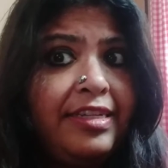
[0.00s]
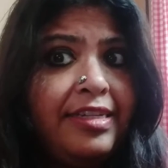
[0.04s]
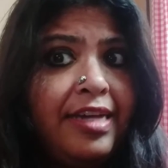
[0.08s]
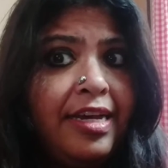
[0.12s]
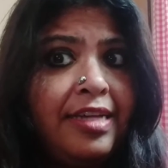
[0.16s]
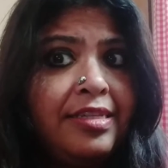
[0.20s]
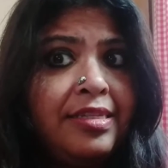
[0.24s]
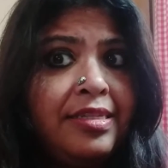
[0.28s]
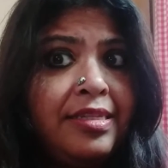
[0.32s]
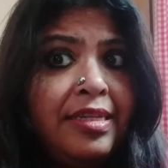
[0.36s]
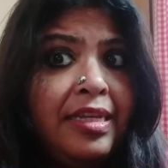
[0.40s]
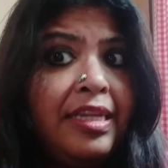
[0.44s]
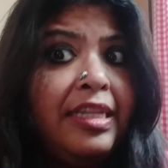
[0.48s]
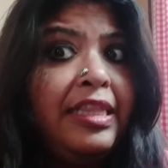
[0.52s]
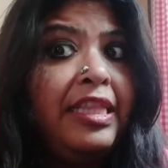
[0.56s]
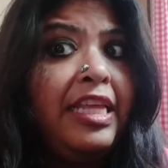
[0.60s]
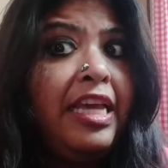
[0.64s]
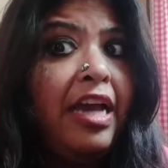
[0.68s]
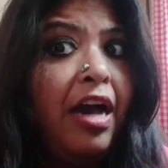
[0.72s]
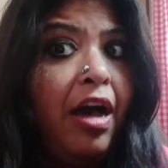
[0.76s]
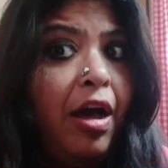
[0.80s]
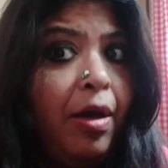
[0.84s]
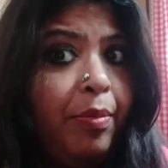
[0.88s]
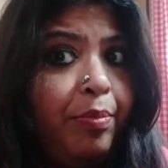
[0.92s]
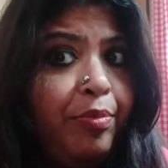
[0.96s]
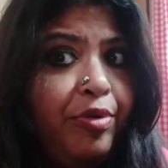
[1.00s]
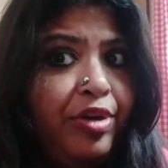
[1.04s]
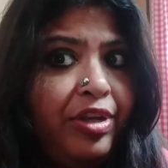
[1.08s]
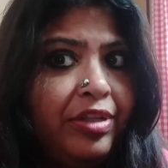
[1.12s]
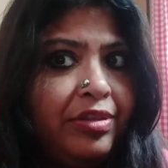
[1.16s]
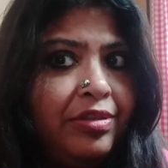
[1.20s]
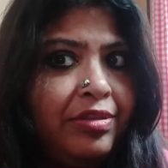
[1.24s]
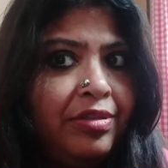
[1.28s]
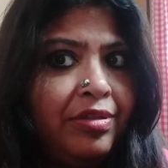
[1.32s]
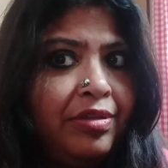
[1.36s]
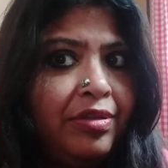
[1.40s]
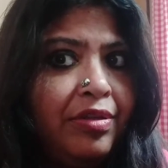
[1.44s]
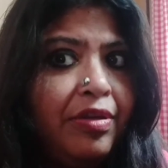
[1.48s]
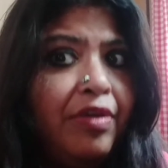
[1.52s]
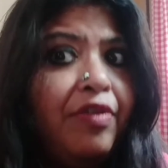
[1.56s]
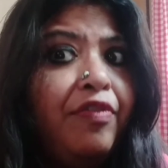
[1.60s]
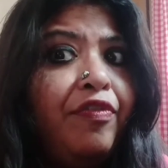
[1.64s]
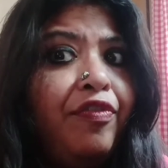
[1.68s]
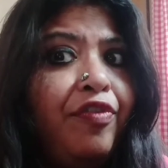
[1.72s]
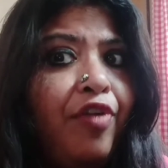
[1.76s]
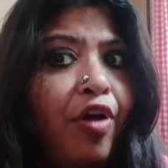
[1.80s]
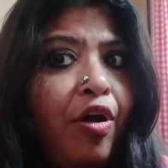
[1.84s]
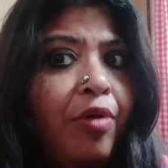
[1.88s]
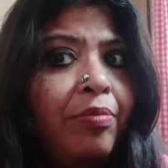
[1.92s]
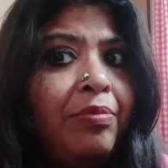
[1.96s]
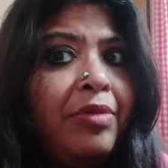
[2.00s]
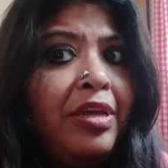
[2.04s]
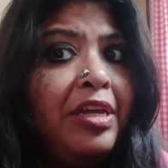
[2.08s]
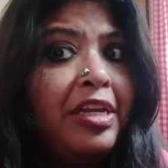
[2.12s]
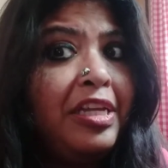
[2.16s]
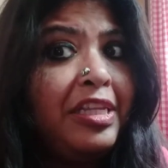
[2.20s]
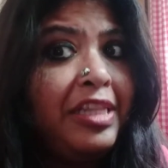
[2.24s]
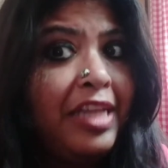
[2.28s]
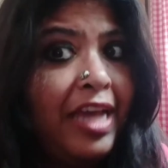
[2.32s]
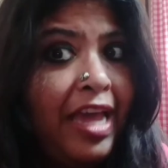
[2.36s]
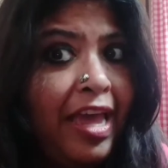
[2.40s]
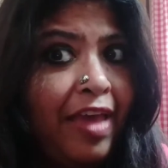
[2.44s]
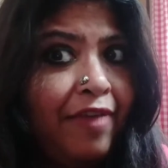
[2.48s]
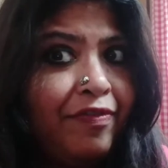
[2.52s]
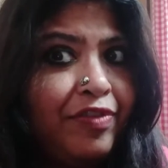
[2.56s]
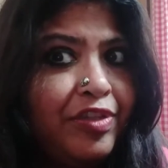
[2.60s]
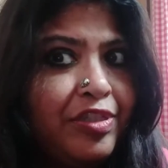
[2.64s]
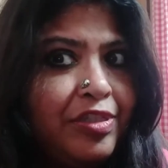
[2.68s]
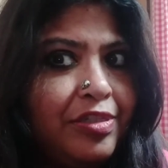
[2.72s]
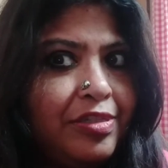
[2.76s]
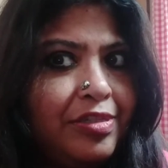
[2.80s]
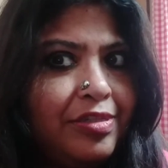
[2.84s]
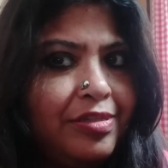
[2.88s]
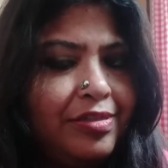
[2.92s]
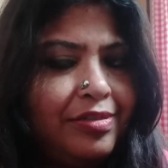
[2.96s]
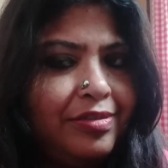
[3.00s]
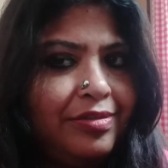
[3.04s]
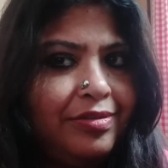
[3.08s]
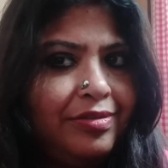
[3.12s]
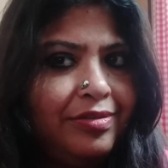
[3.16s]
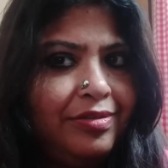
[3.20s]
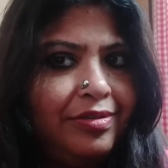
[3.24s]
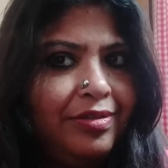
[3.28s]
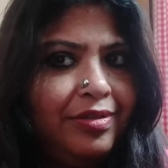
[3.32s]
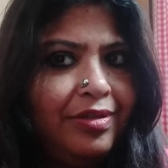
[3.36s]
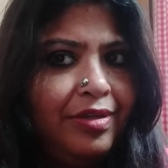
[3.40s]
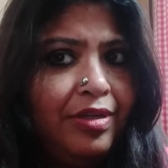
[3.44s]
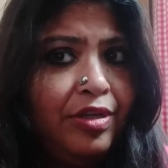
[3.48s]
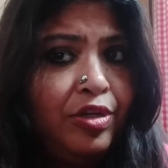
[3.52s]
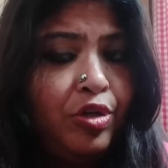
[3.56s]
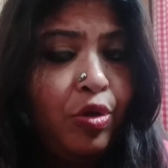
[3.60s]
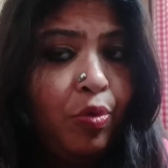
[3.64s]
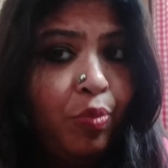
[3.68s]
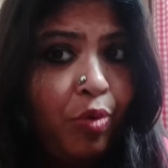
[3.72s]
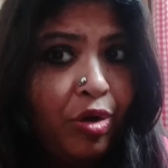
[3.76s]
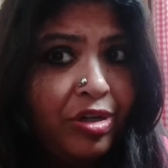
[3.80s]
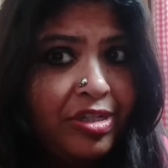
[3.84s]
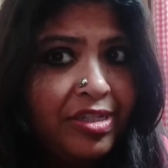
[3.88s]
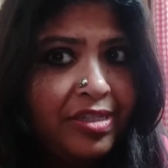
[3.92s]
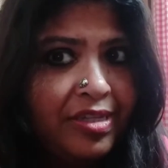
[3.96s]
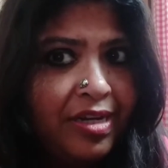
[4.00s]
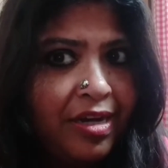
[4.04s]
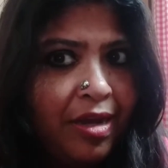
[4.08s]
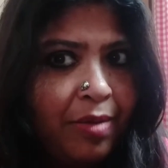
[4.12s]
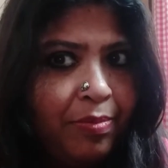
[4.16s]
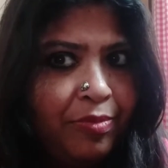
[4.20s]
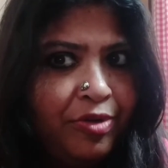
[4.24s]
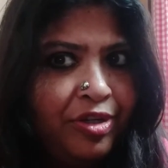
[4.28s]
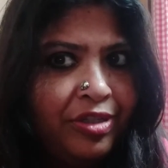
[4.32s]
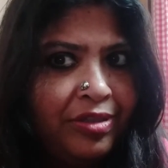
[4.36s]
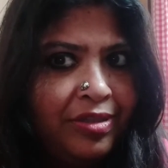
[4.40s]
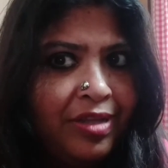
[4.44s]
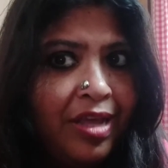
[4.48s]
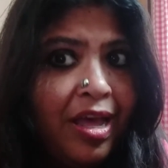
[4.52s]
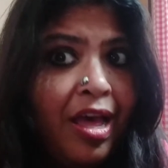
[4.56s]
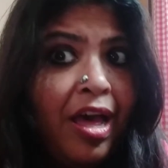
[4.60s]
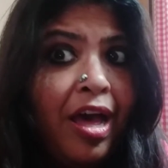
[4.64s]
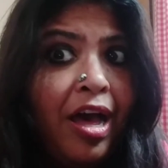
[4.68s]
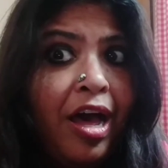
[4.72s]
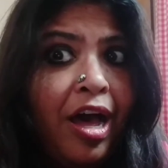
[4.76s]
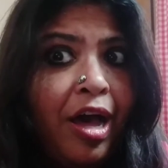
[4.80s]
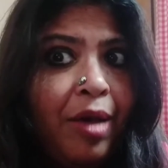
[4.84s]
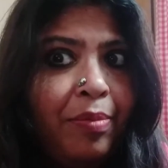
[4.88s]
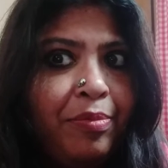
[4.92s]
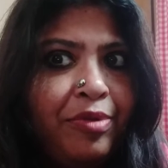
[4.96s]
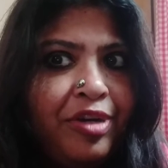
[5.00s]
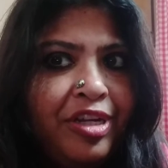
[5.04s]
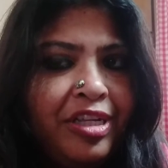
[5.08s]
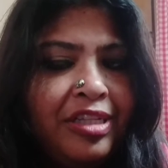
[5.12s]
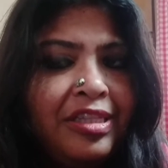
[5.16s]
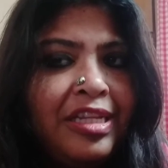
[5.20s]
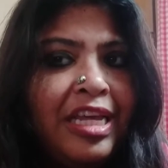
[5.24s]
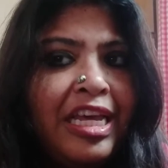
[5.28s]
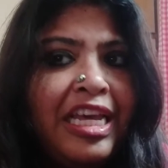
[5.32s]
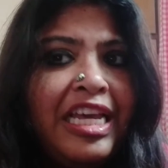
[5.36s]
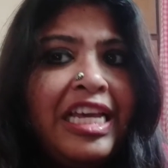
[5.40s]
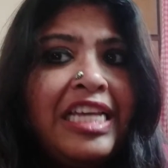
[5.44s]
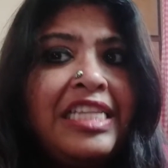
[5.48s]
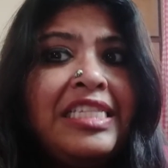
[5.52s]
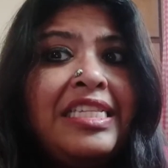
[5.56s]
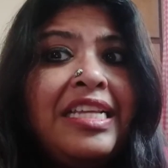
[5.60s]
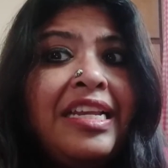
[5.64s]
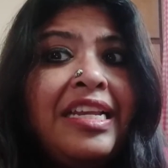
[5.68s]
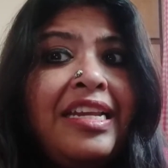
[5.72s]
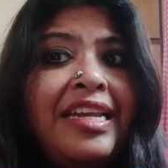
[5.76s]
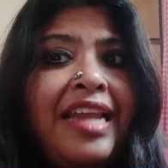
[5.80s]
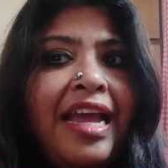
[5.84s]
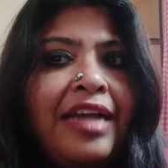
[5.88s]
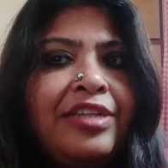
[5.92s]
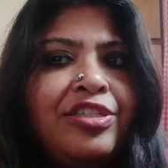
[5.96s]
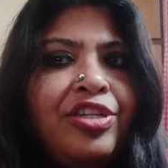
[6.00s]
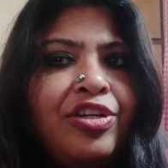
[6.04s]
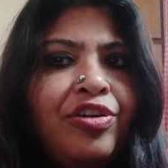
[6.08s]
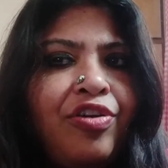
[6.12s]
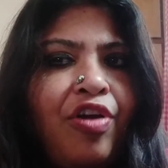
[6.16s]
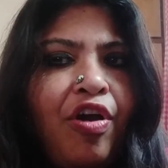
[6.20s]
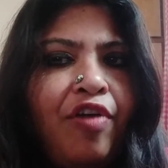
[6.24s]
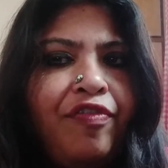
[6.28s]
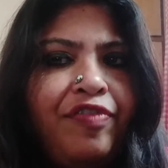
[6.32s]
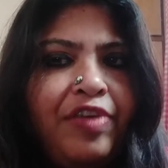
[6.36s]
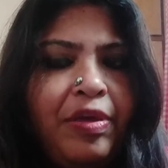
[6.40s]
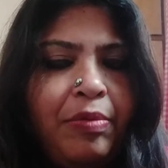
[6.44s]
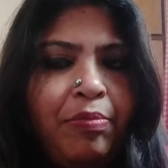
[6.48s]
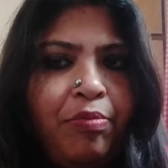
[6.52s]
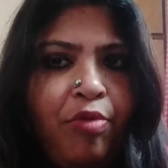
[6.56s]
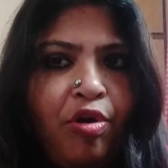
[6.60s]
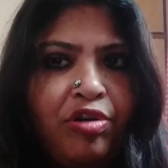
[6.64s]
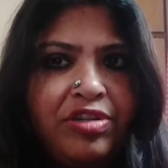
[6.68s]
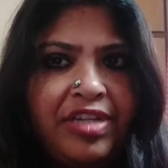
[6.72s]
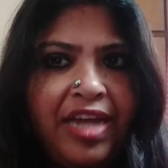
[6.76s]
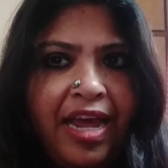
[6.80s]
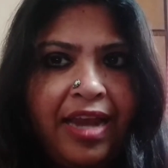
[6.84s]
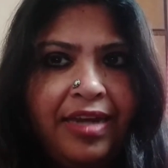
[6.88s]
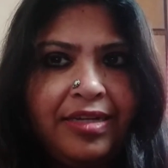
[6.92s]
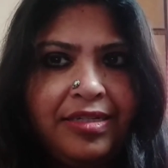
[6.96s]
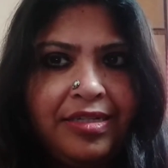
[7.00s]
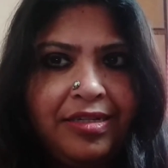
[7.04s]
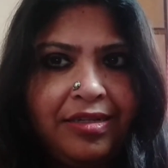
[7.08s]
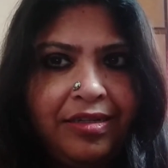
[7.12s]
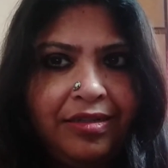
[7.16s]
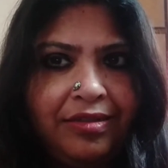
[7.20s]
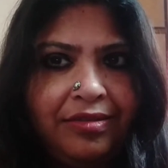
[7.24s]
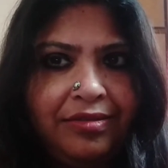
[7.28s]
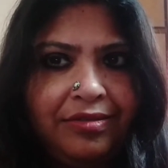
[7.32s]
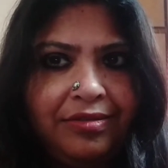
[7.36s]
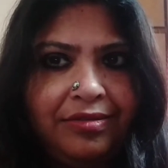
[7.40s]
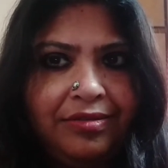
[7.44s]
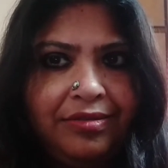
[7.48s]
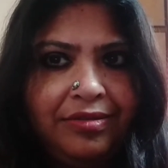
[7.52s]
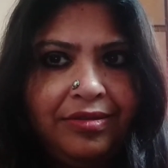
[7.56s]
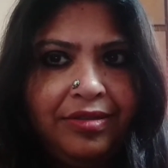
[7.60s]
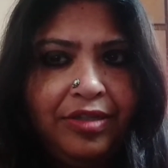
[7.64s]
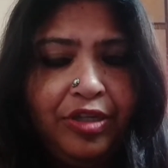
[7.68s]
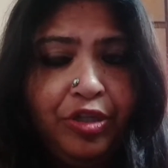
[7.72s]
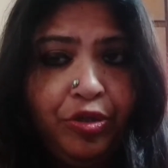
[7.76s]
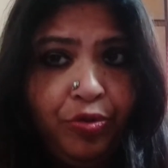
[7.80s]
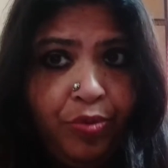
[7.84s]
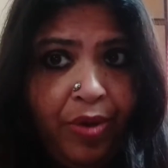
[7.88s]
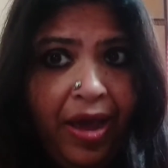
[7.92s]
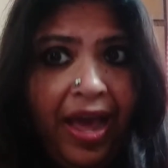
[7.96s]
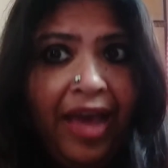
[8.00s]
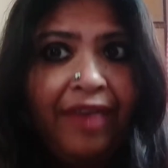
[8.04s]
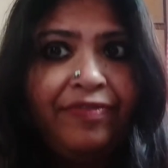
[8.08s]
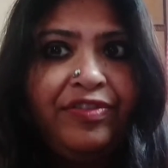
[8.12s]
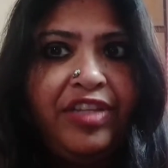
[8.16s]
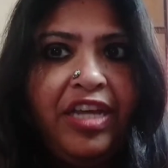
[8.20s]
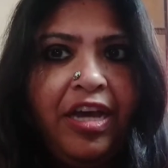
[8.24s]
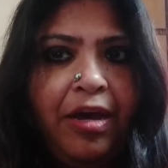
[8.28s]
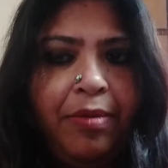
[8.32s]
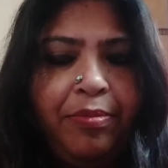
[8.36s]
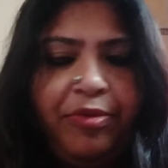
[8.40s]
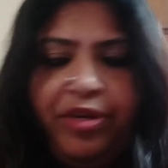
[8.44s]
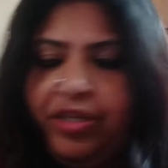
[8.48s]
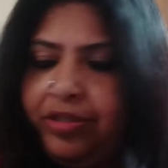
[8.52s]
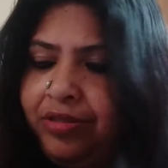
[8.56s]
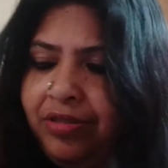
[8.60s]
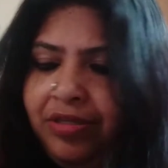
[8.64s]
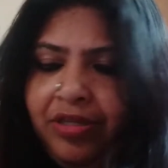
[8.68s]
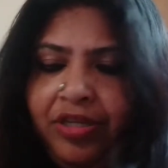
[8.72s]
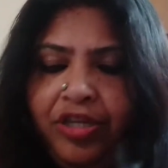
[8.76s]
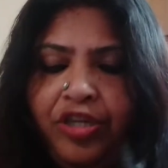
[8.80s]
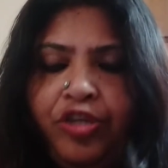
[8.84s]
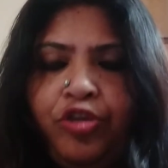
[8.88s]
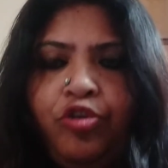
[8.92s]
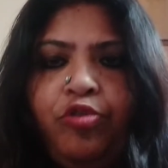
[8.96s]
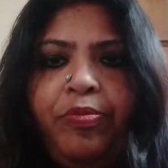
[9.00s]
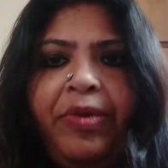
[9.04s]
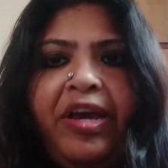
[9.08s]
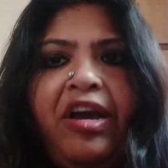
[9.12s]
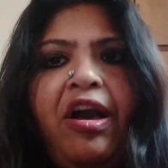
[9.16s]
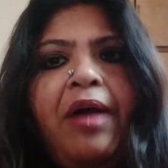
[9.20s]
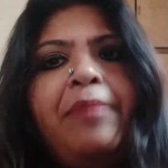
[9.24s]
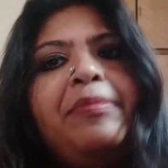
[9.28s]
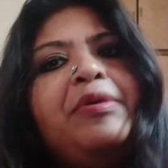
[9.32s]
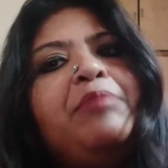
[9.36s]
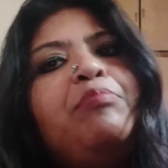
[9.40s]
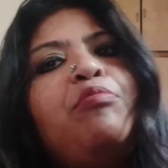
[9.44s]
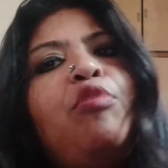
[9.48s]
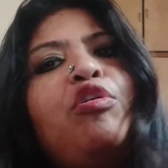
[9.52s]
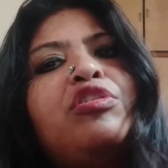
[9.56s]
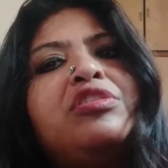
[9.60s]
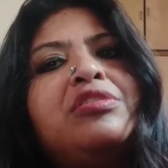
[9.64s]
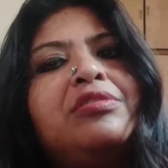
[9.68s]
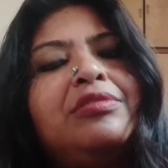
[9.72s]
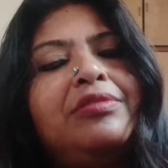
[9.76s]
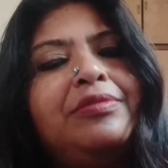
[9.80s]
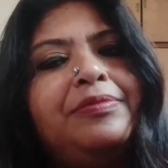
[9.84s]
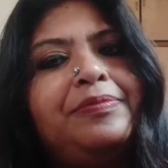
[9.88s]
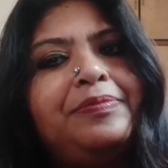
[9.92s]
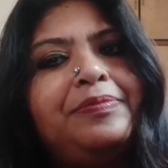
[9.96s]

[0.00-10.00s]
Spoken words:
us the Amrit from the heavens." Now, what is an Amrit? Amrit is the nectar of immortality. You have the Amrit, you become immortal.